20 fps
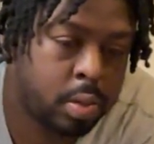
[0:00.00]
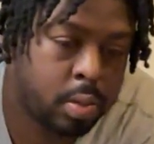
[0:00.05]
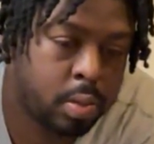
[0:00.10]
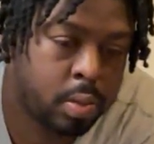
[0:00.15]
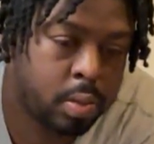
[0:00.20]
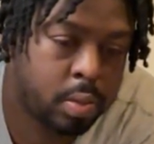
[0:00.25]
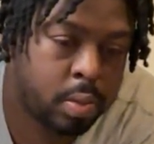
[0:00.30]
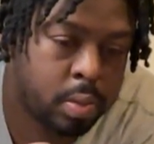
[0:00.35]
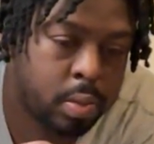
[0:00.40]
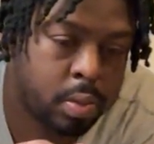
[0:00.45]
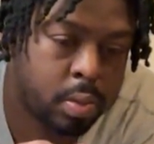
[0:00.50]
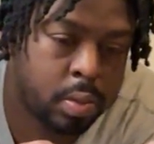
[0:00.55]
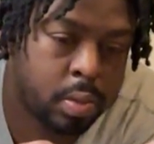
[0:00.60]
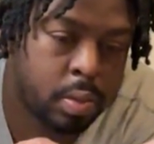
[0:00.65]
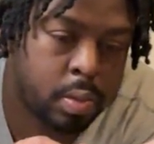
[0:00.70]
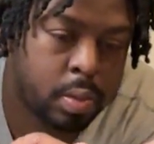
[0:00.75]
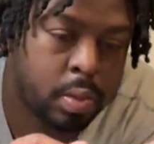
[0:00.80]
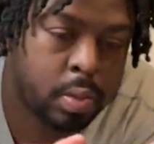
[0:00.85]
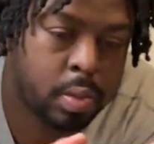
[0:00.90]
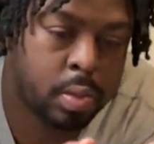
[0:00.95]

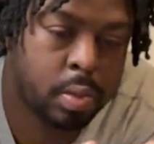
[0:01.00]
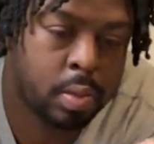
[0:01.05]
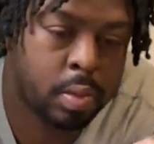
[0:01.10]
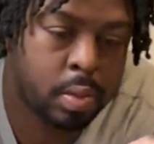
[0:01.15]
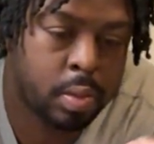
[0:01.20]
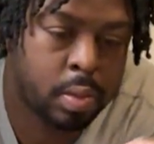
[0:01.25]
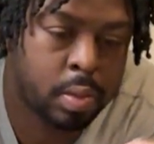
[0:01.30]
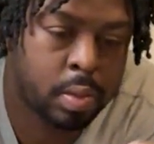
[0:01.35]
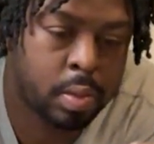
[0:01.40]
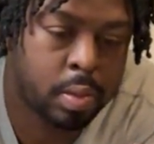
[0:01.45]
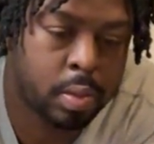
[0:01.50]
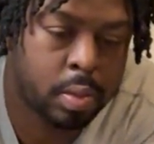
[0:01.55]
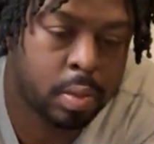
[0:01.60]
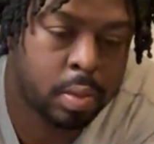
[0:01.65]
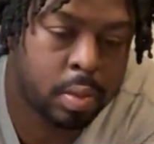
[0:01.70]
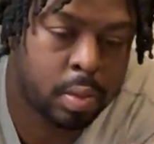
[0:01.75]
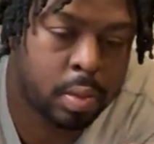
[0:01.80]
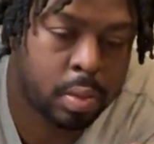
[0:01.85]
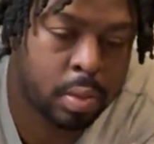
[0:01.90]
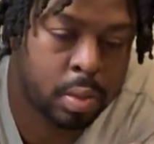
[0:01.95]

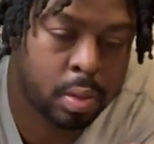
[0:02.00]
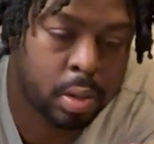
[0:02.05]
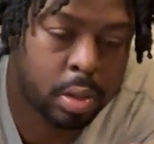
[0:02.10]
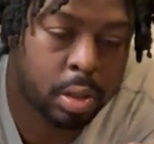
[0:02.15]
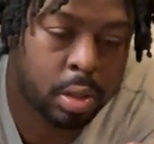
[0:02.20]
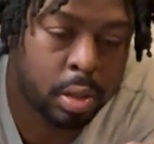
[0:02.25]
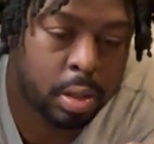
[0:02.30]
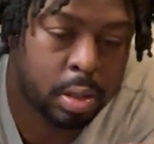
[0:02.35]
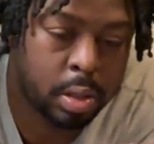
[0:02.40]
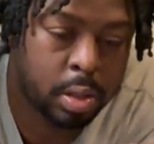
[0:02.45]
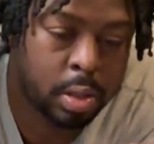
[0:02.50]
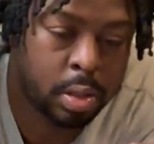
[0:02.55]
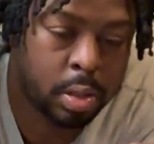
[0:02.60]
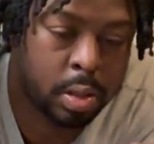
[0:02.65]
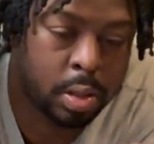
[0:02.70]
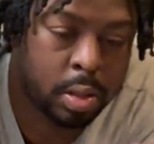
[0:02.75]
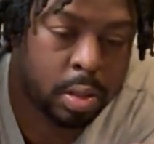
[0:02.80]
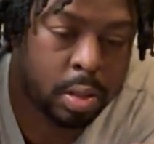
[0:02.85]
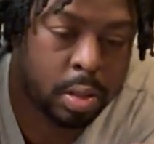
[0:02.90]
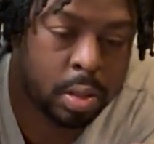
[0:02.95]

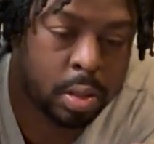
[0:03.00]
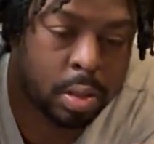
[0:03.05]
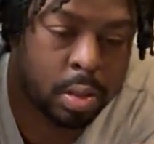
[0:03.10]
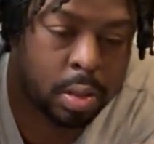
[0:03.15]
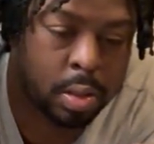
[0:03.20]
The person shown says nothing.